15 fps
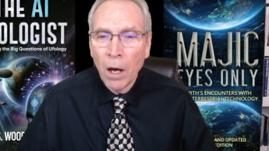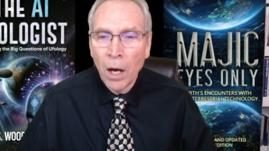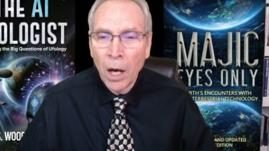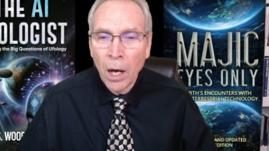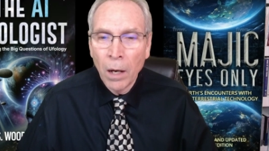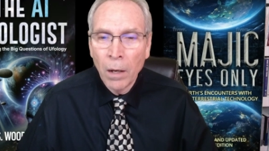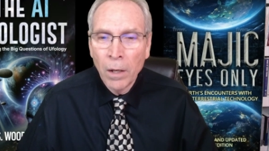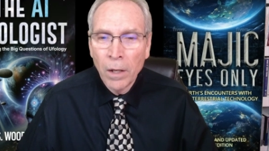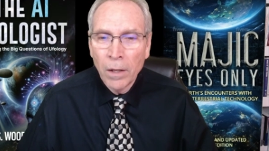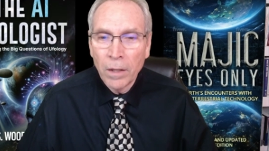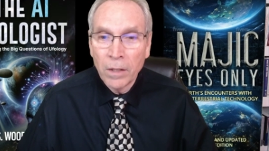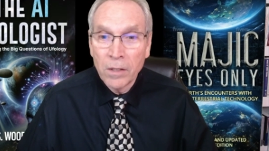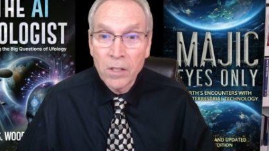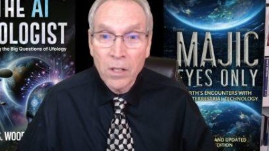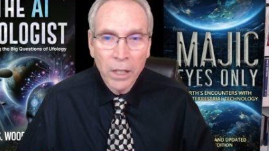Uh,
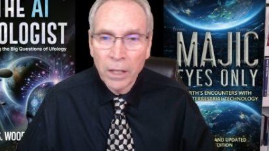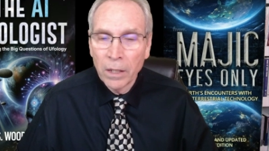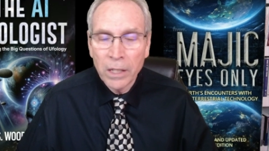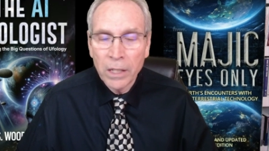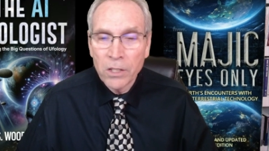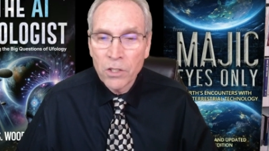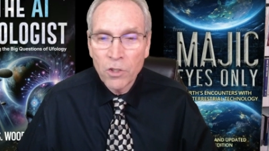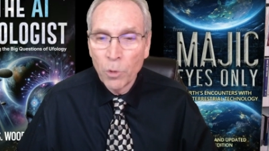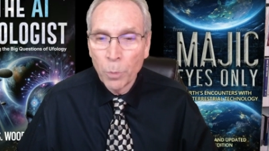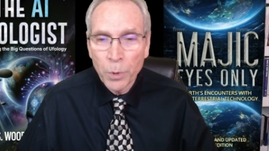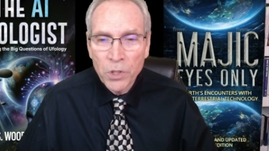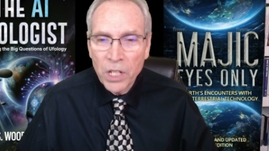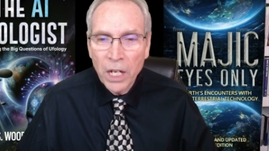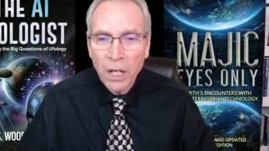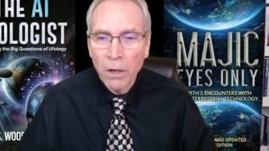it's clearly super
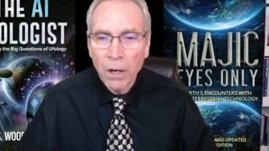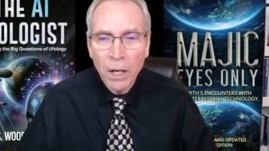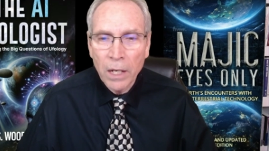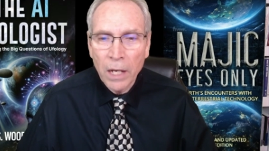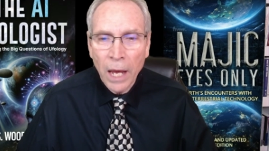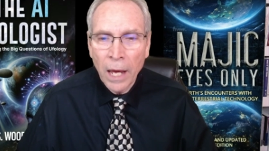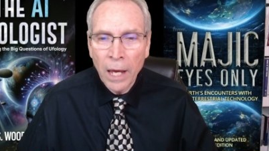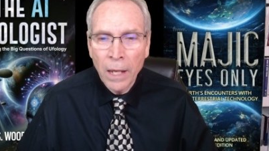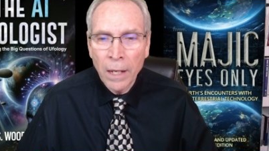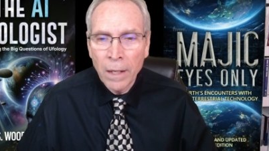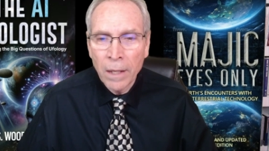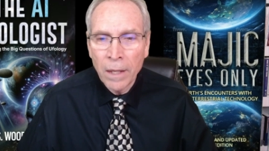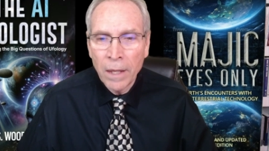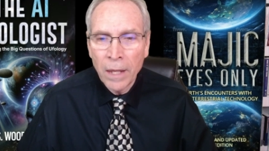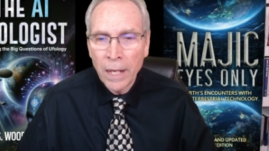secret,
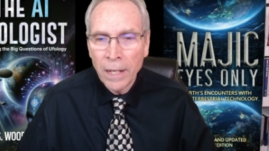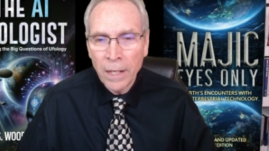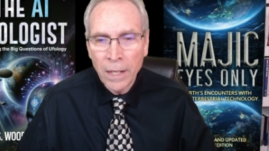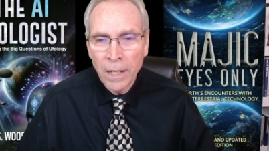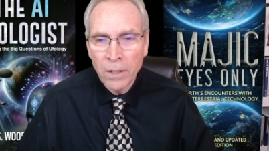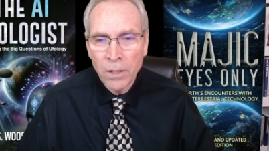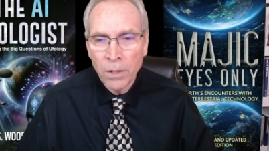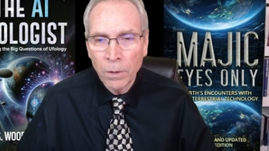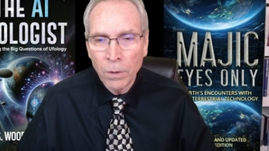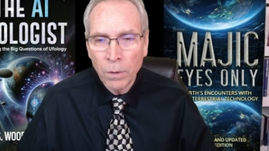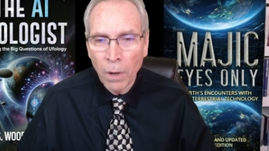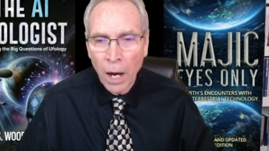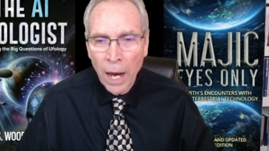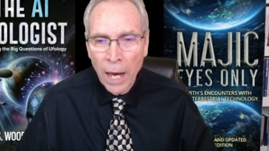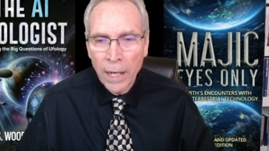and they need to
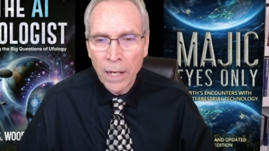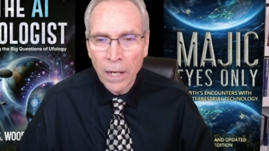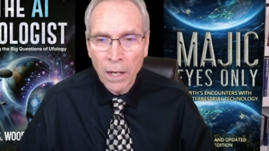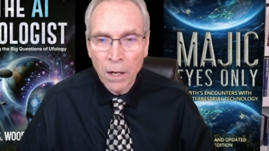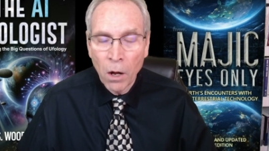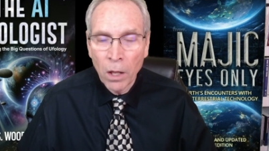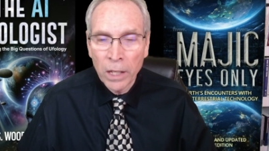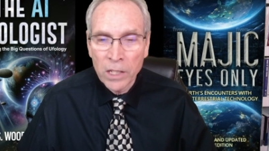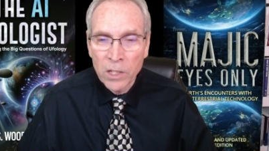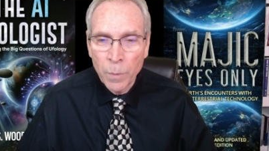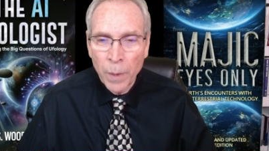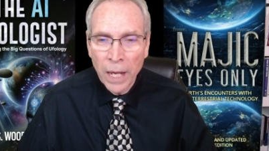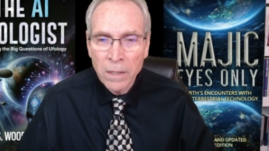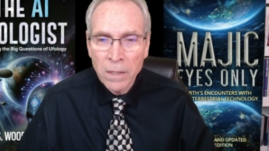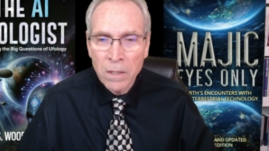hide it at all
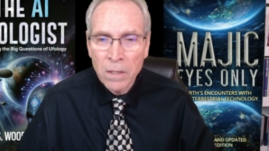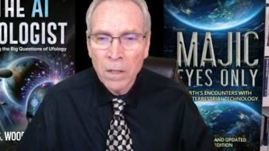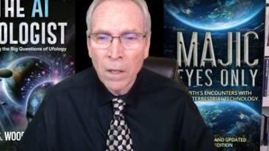expense,